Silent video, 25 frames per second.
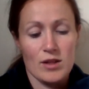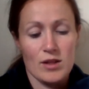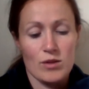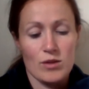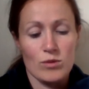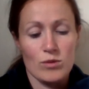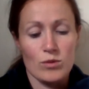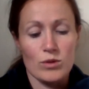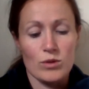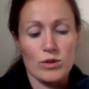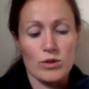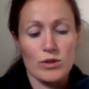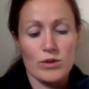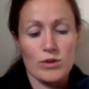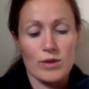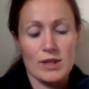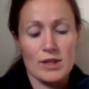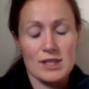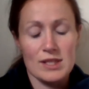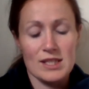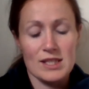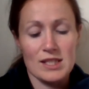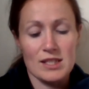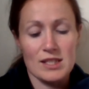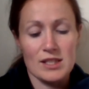One who
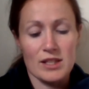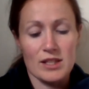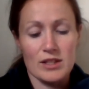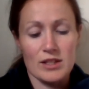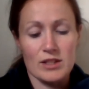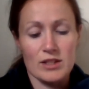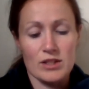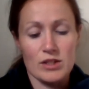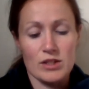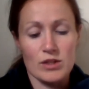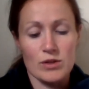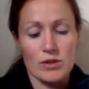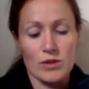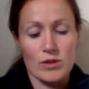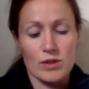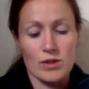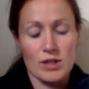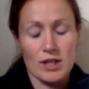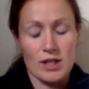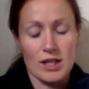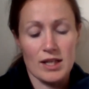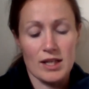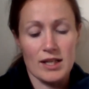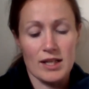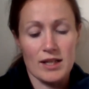has the certitude,
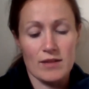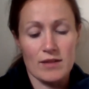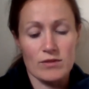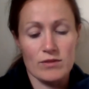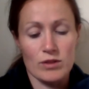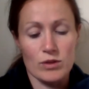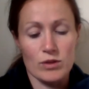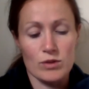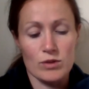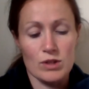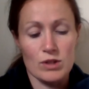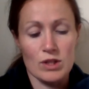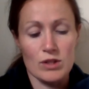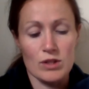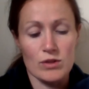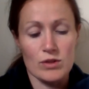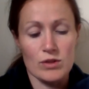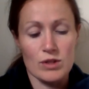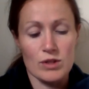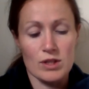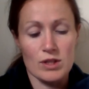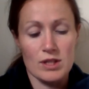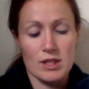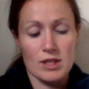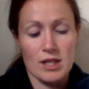I have no
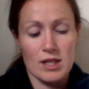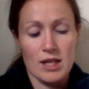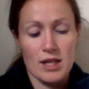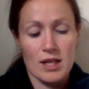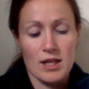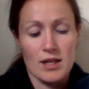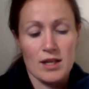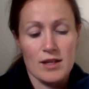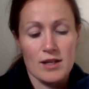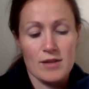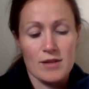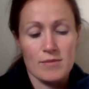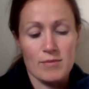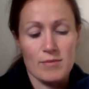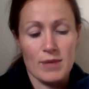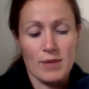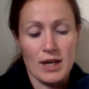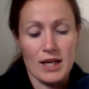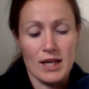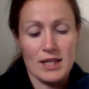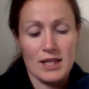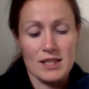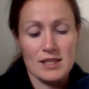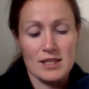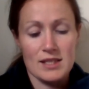delusion,
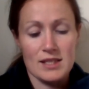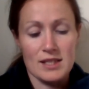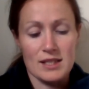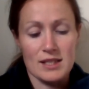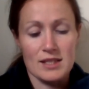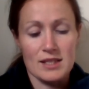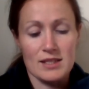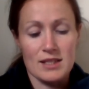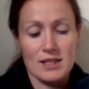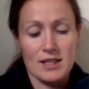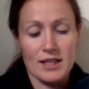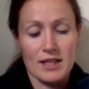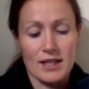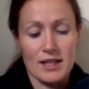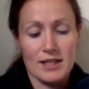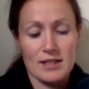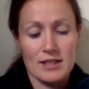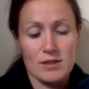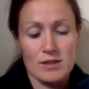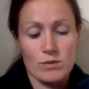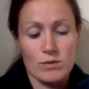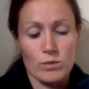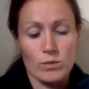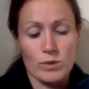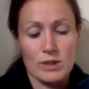mind, intellect,
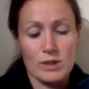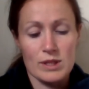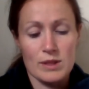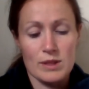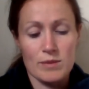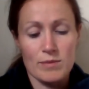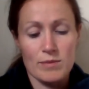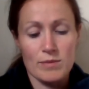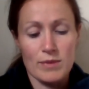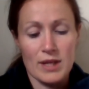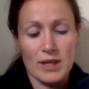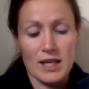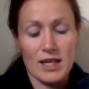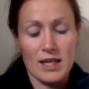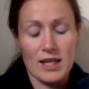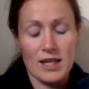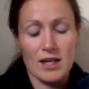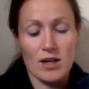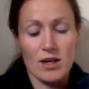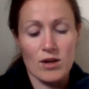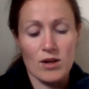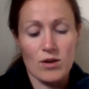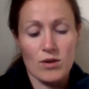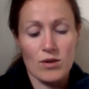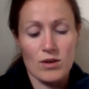wisdom,
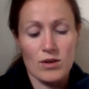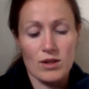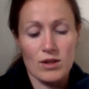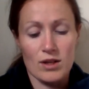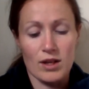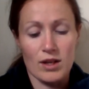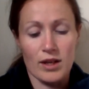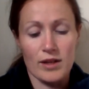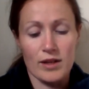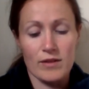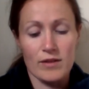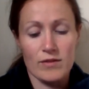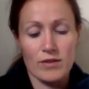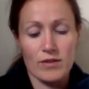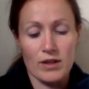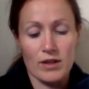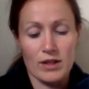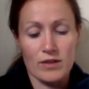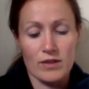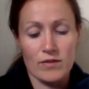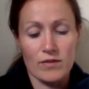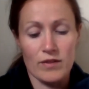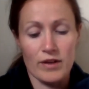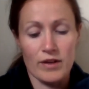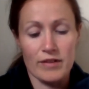ego, life,
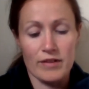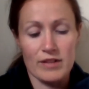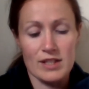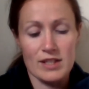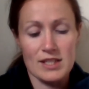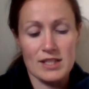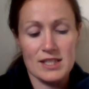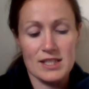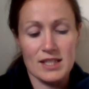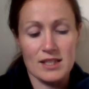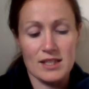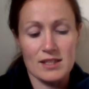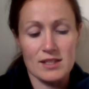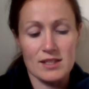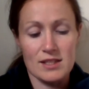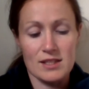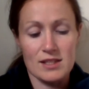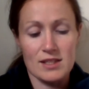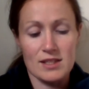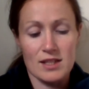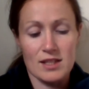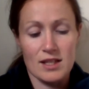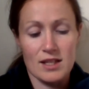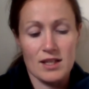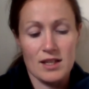and various senses,
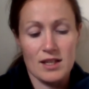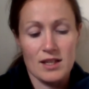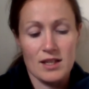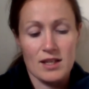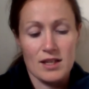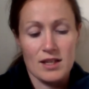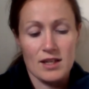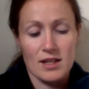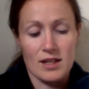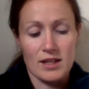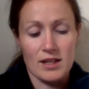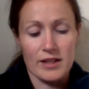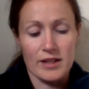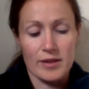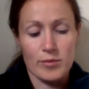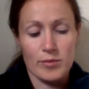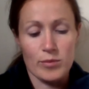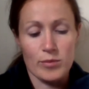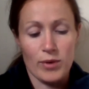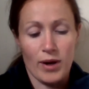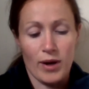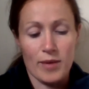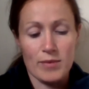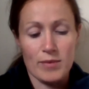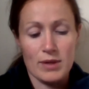I am
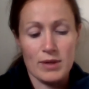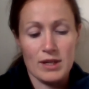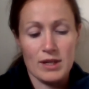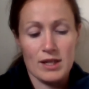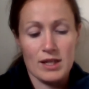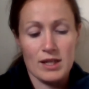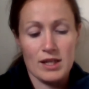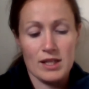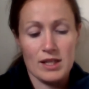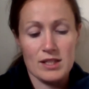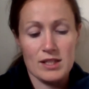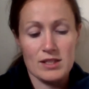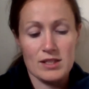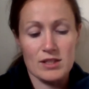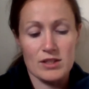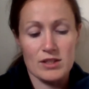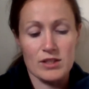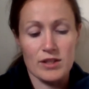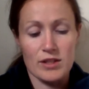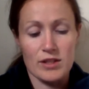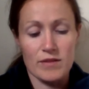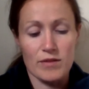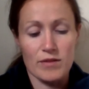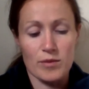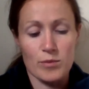Brahman, is a
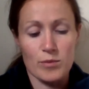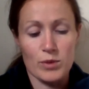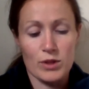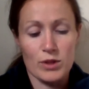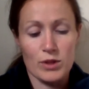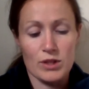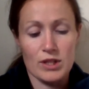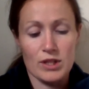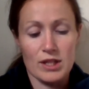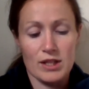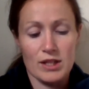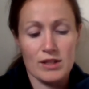Jivan Mukta.